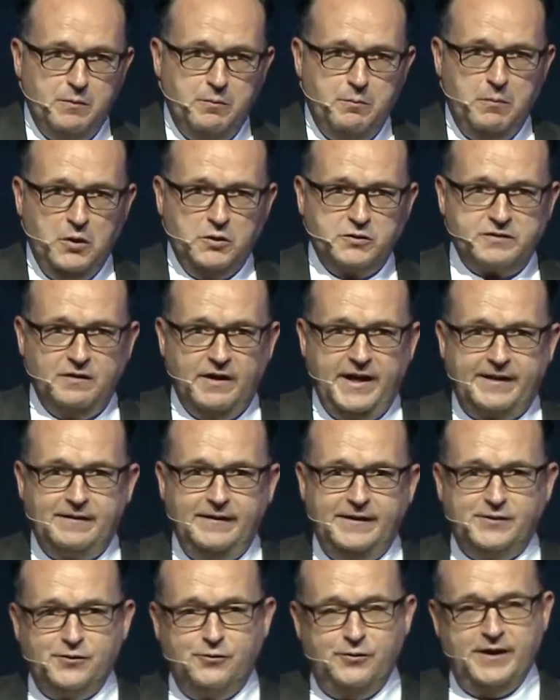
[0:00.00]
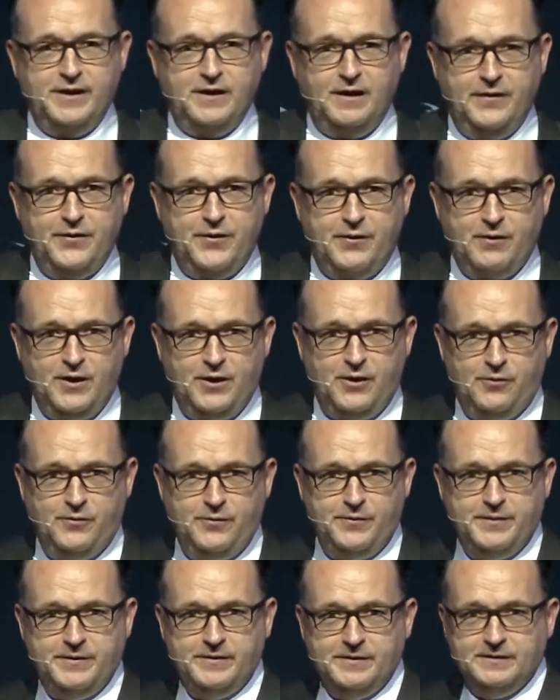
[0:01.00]
Most likely doing it on their
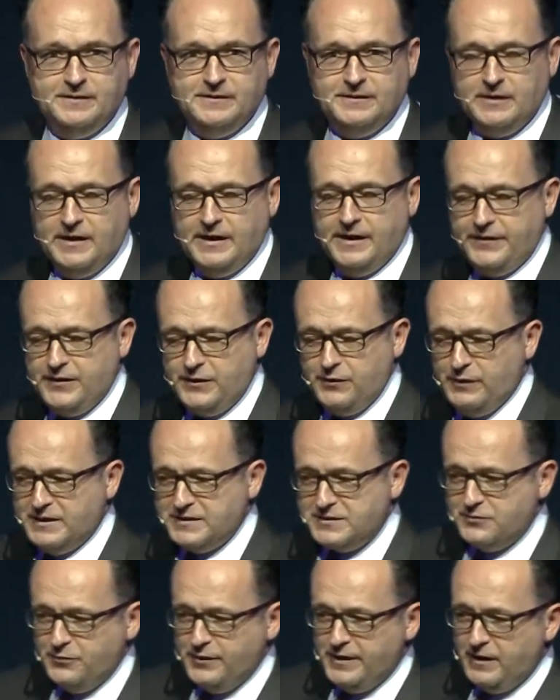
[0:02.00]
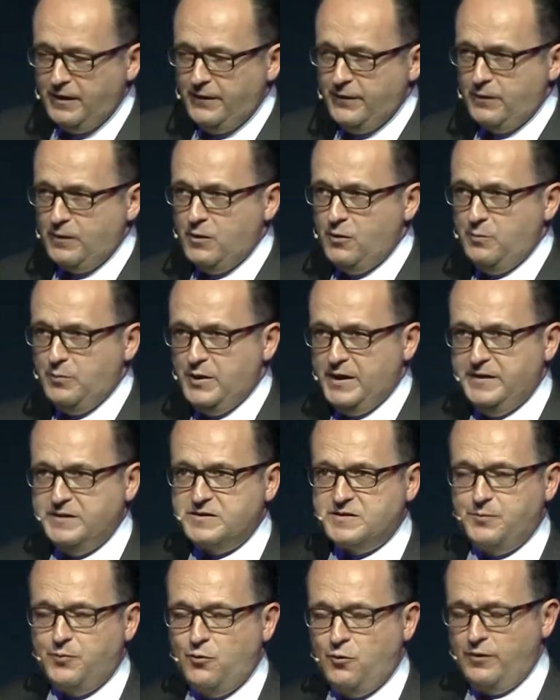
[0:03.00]
own, the U.S. doing it on their own, but in
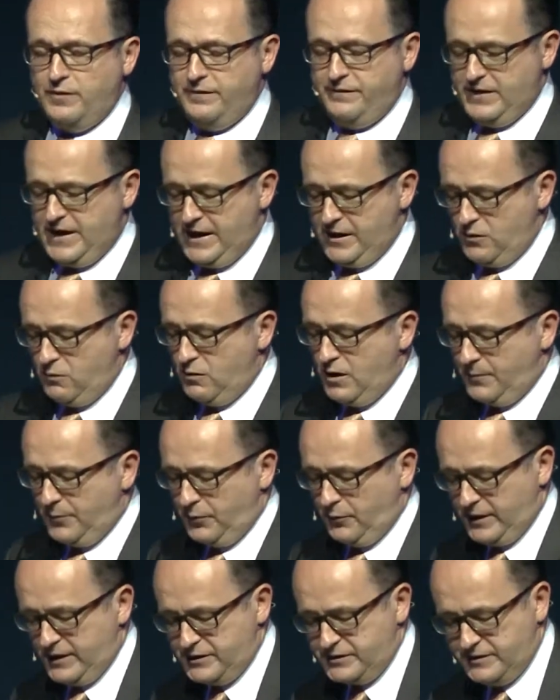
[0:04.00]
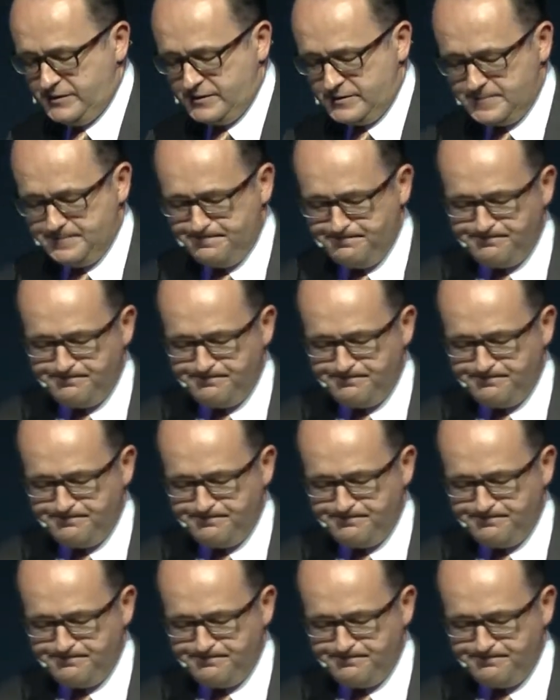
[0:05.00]
support of NATO operations.